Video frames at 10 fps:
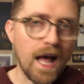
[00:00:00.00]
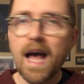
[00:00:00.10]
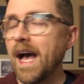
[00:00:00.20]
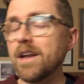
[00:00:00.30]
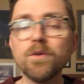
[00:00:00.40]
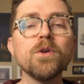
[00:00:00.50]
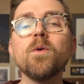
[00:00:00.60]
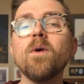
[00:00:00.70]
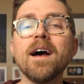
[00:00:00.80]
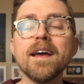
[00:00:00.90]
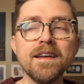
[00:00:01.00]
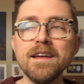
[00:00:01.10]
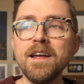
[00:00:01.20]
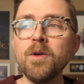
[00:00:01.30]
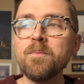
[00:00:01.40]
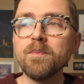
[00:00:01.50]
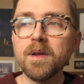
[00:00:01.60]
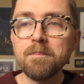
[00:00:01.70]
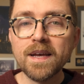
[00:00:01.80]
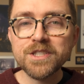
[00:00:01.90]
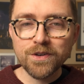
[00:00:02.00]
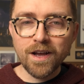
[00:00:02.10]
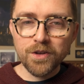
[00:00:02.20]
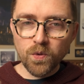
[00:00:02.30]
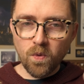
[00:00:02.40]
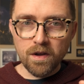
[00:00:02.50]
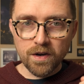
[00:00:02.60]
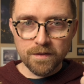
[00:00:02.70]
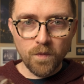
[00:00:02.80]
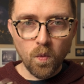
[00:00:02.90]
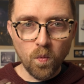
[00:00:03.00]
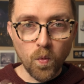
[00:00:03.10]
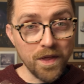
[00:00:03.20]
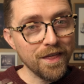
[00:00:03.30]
I don't know why, but measure out your water with